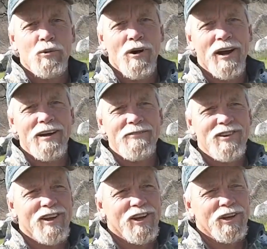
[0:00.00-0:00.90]
with a Y.
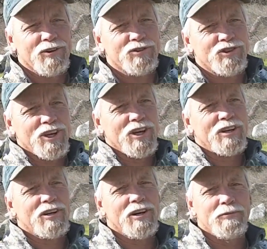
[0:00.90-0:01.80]
You'll see
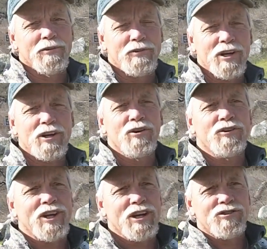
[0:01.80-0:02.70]
it. The video
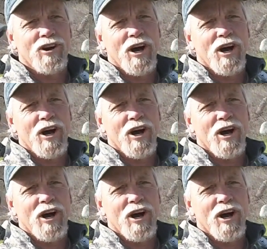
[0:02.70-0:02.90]
that gets you